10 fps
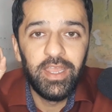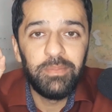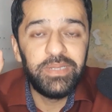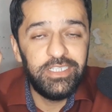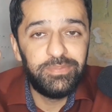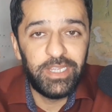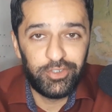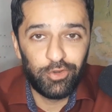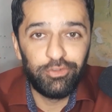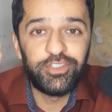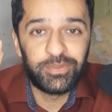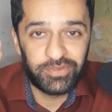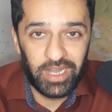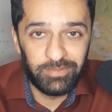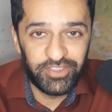please make sure to
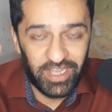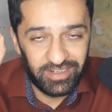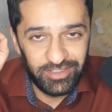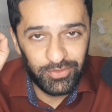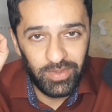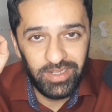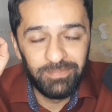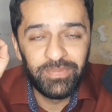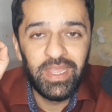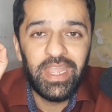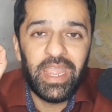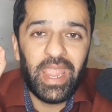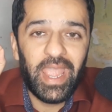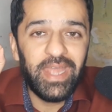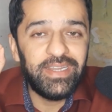subscribe to the channel as well.
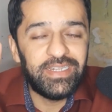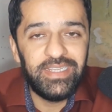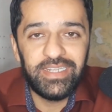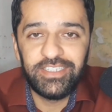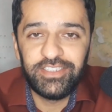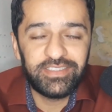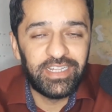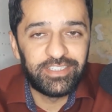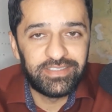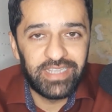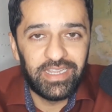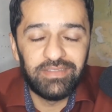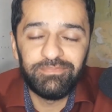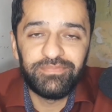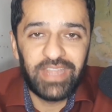And in the end, I'd just like to
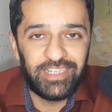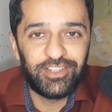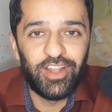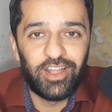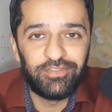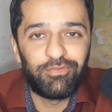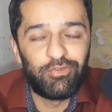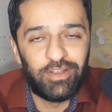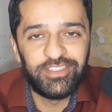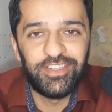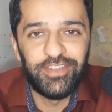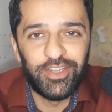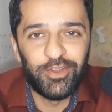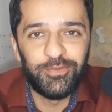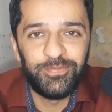say thanks a lot for watching the
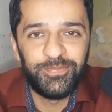video.